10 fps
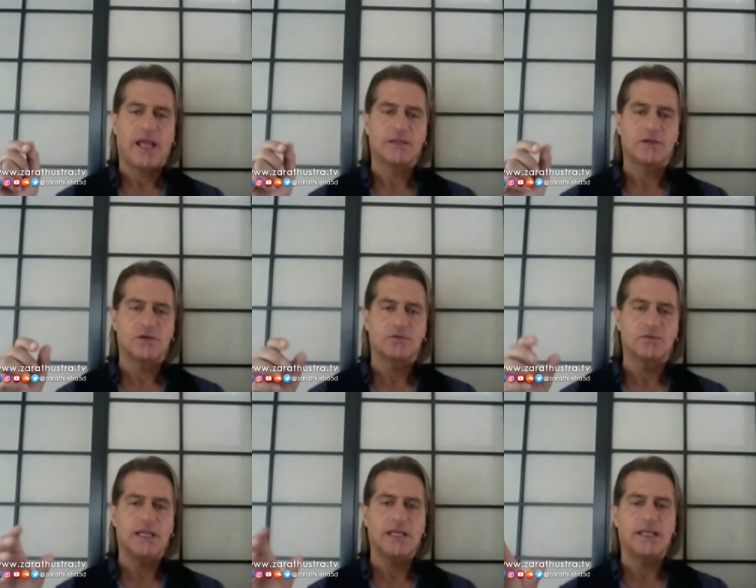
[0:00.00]
and you
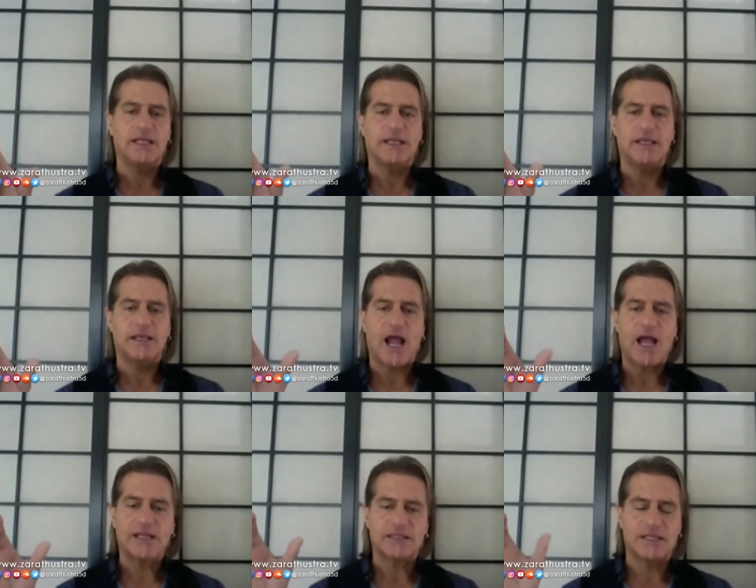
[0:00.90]
really
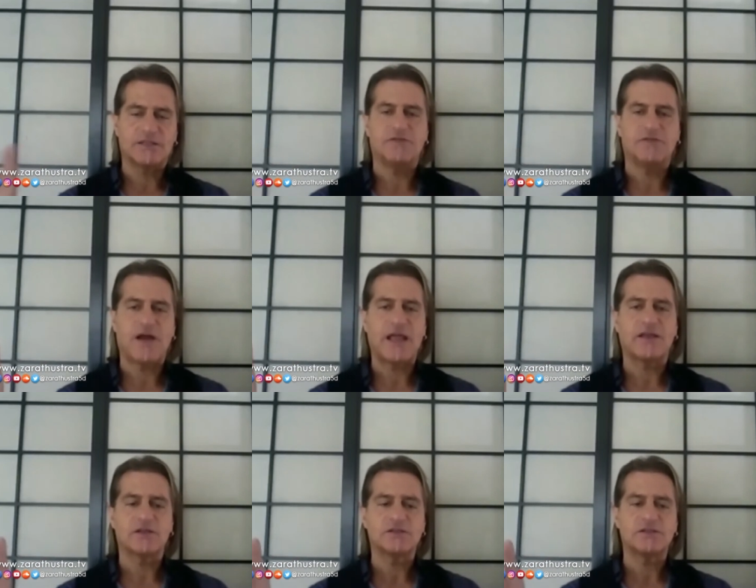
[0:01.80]
identify
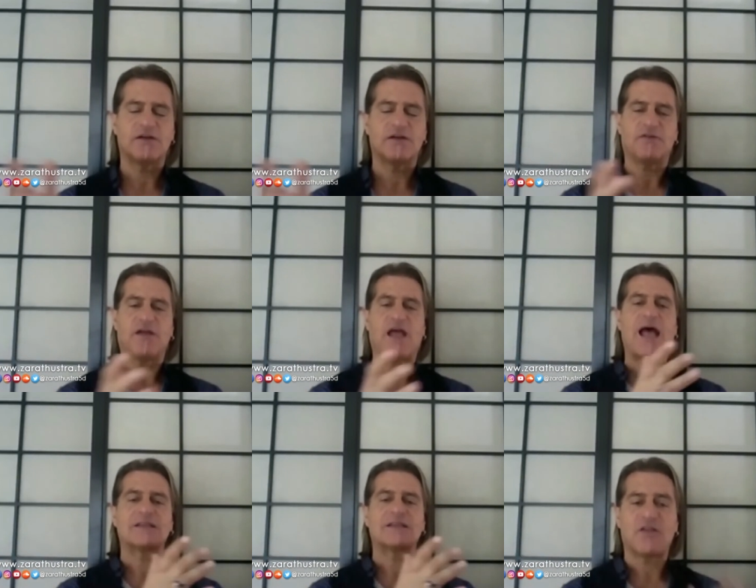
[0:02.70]
yourself
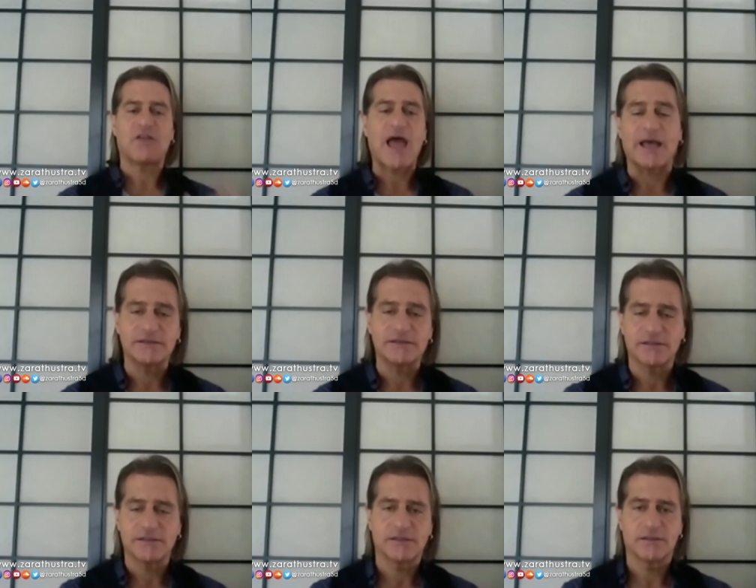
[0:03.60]
as
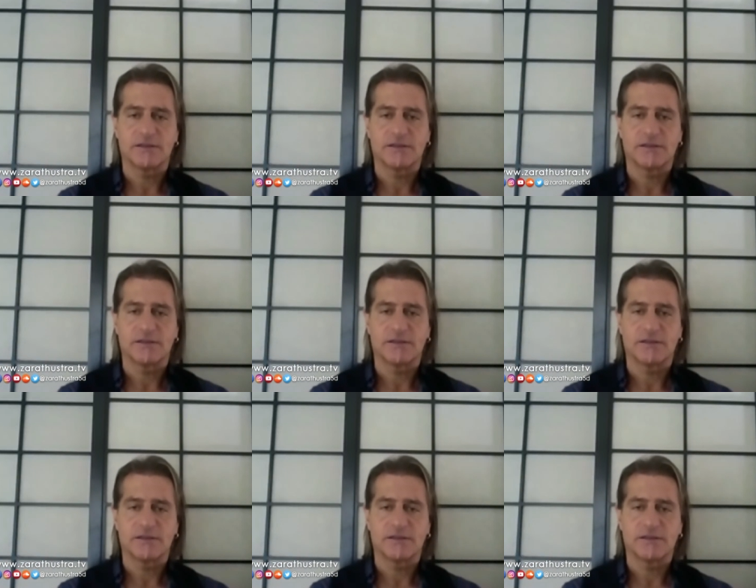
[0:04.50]
that,